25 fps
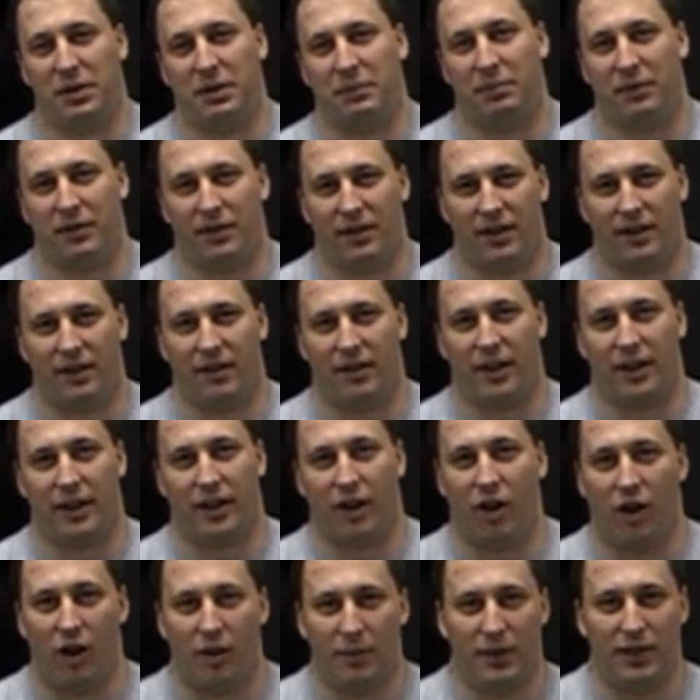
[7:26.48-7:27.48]
People are
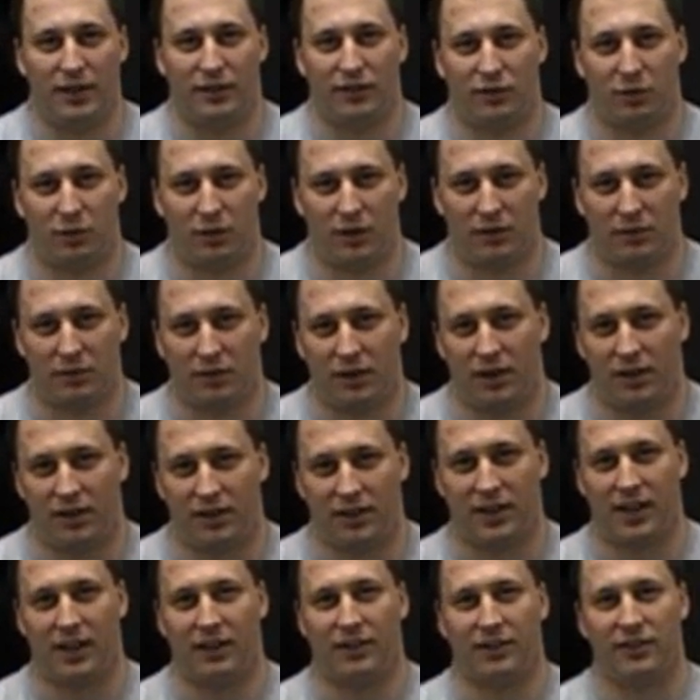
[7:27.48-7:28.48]
like, oh, I'm eating
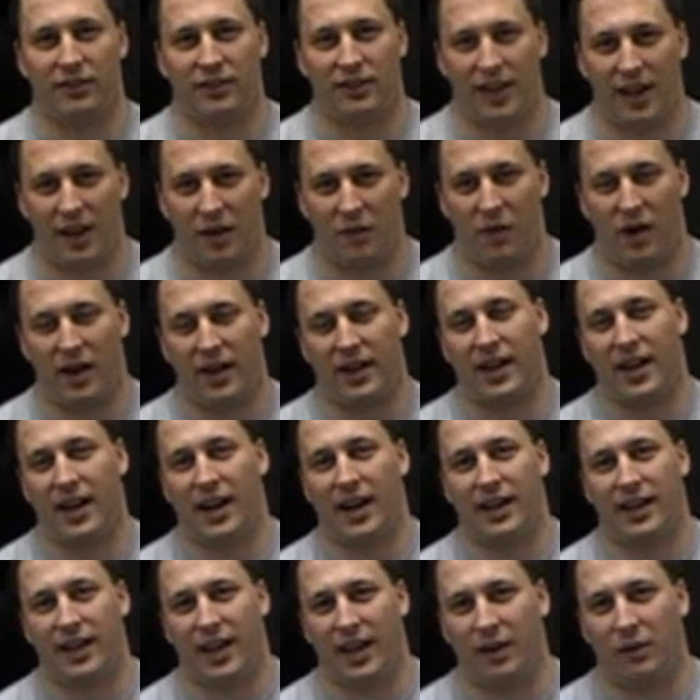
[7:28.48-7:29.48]
2,300 calories a day, why
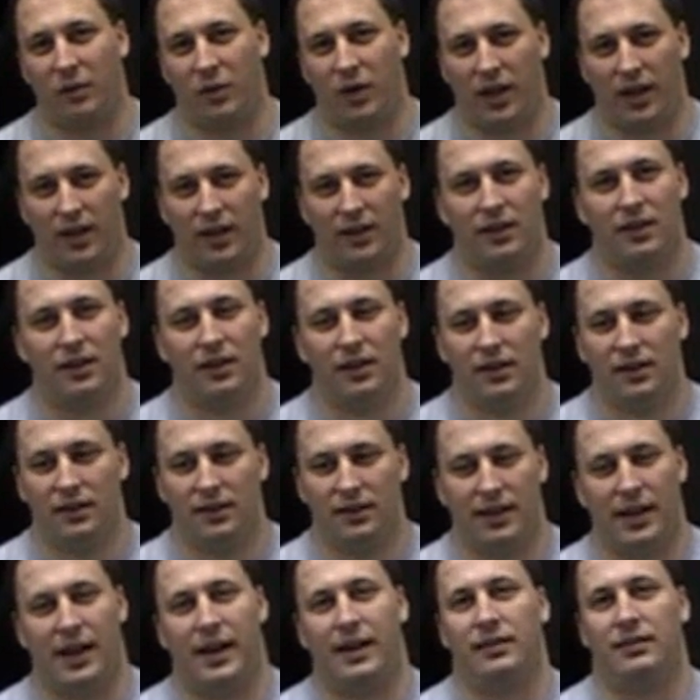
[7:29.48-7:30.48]
can't I gain weight?
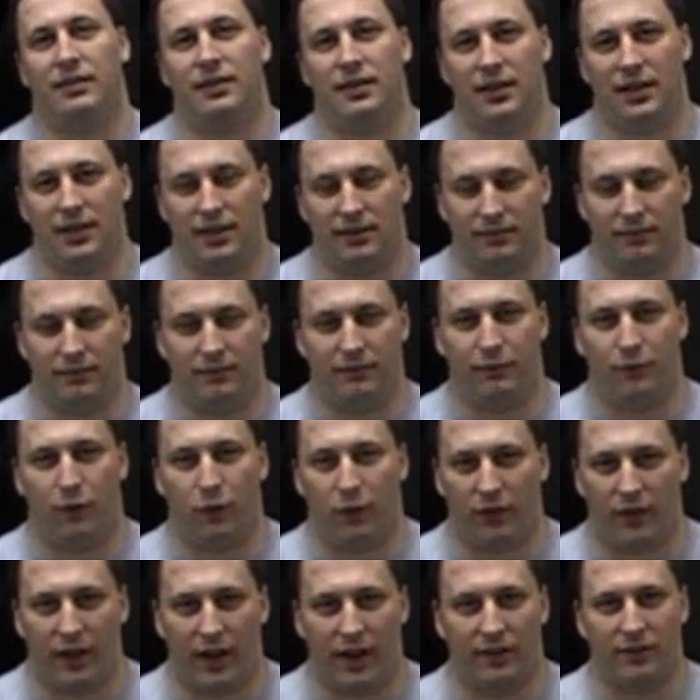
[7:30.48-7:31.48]
Yeah, you need
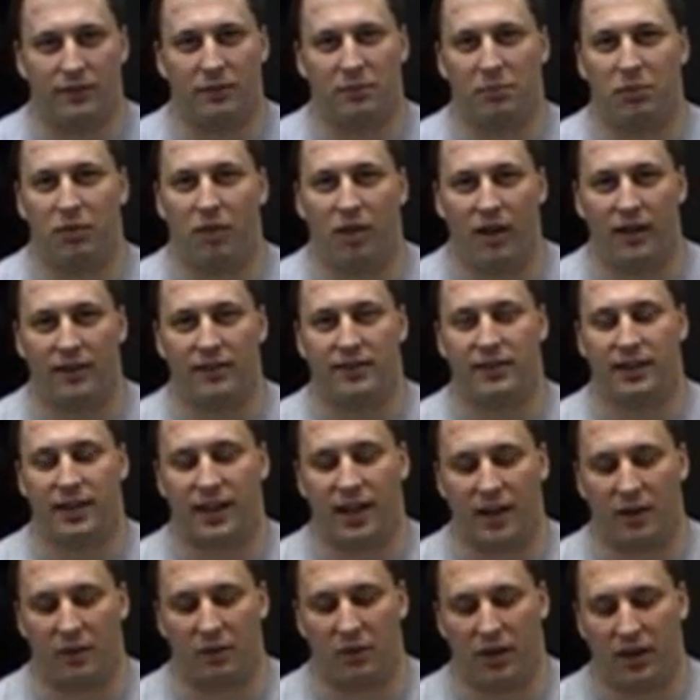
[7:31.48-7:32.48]
4,000 plus to
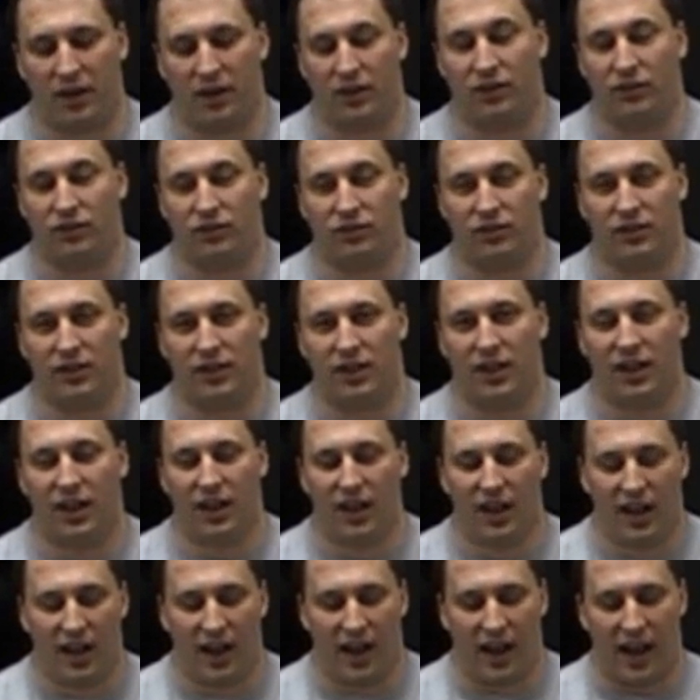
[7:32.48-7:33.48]
gain weight usually.
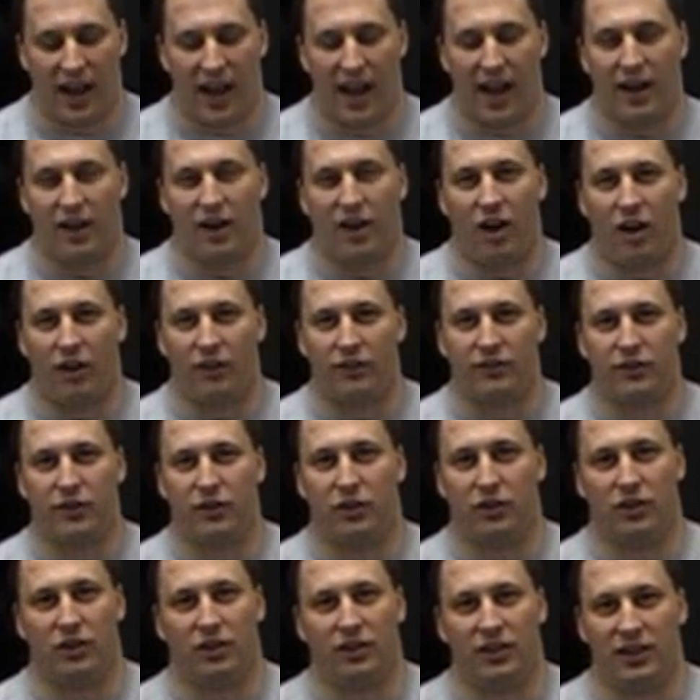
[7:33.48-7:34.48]
And
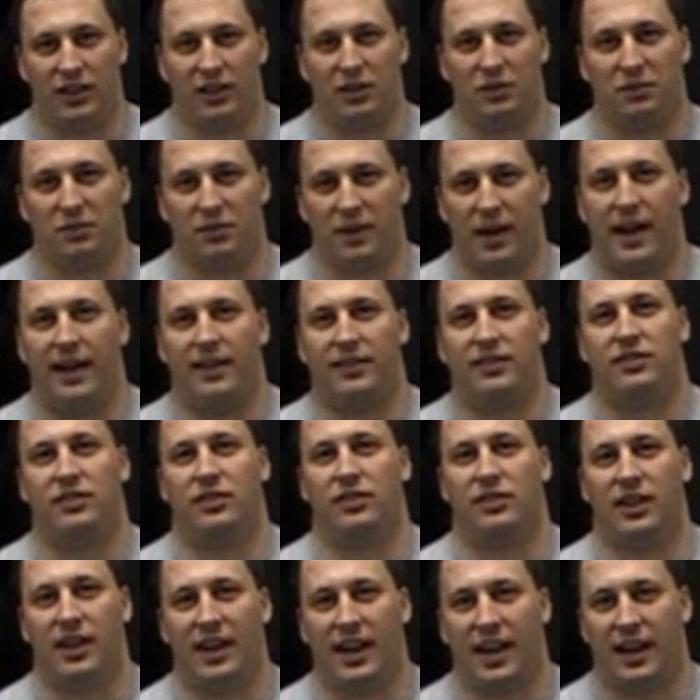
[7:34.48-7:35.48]
also, you need to
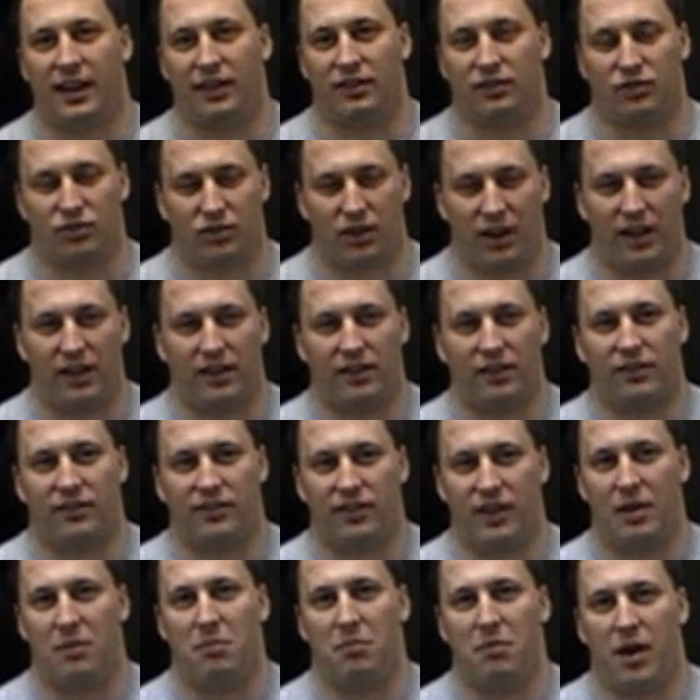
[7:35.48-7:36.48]
rest. You can't train the
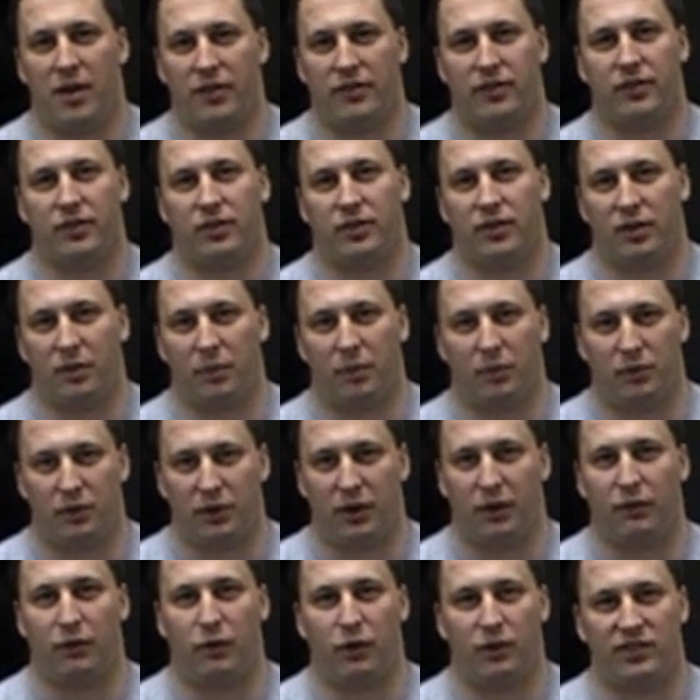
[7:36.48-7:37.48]
same muscle group
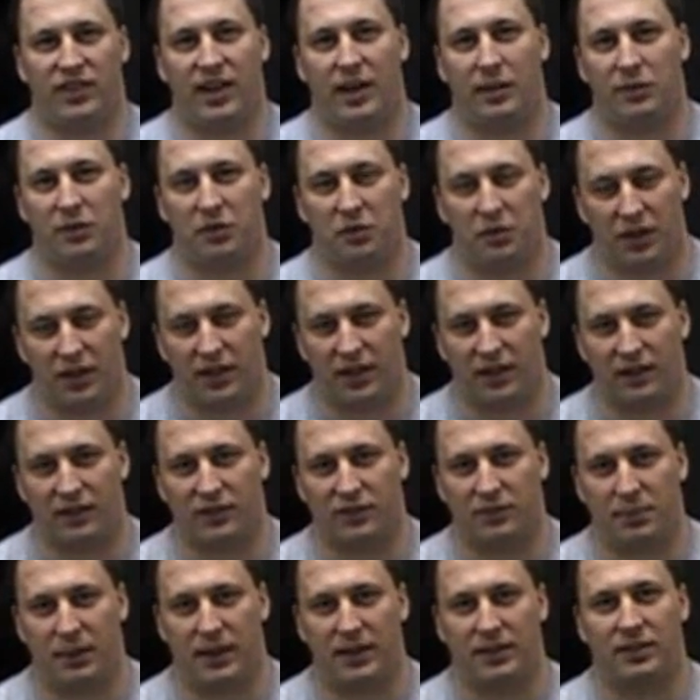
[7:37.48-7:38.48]
3 or 4 times a week and
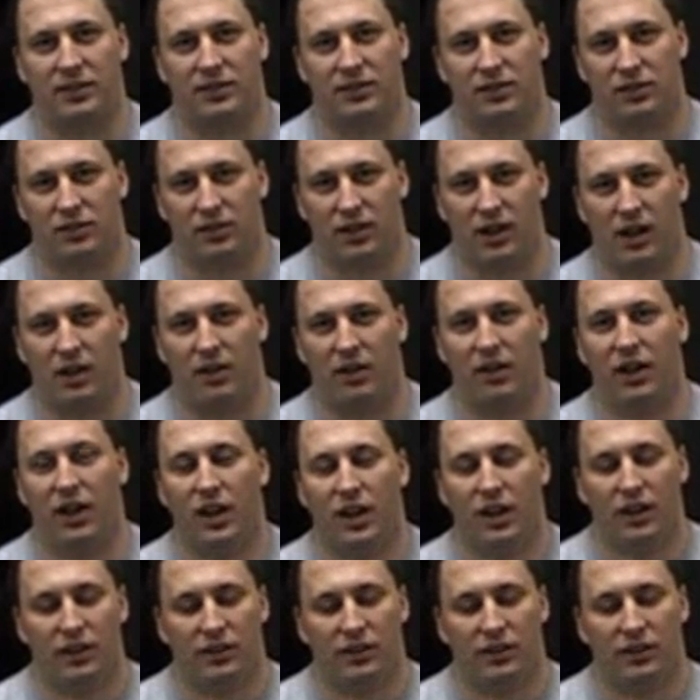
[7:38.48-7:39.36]
expect it to grow.